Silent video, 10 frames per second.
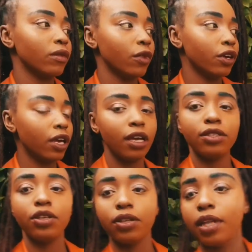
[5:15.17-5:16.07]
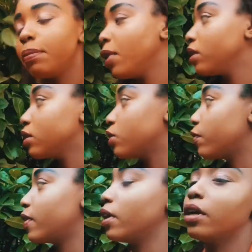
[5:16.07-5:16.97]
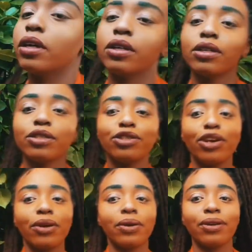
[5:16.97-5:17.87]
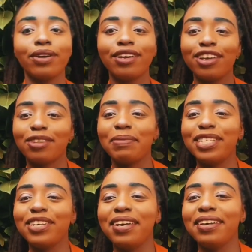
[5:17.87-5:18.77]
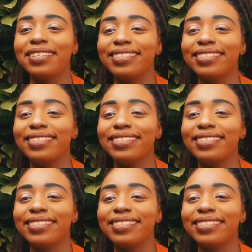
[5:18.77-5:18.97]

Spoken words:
Okay, so that part is over. So here are the pictures.